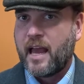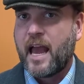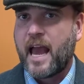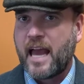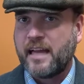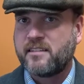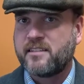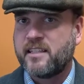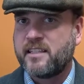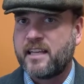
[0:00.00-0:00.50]

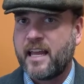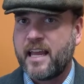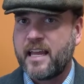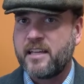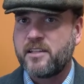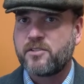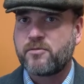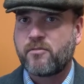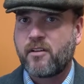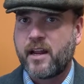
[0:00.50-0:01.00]
at
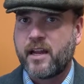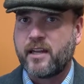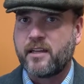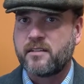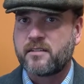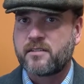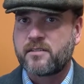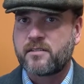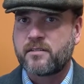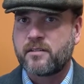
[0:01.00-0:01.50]
today's
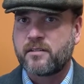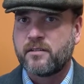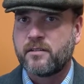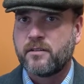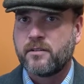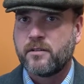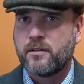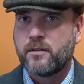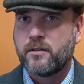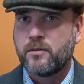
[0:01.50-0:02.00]
rates,
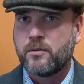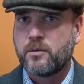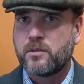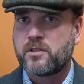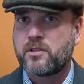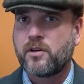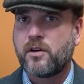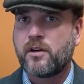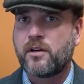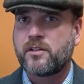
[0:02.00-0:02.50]

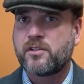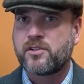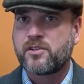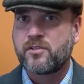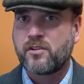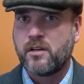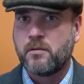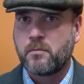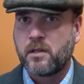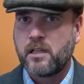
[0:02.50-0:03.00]
which are
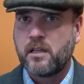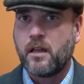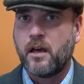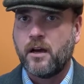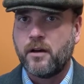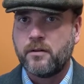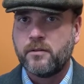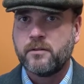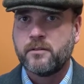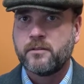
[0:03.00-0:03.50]
extremely
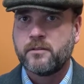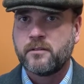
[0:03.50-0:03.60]
low.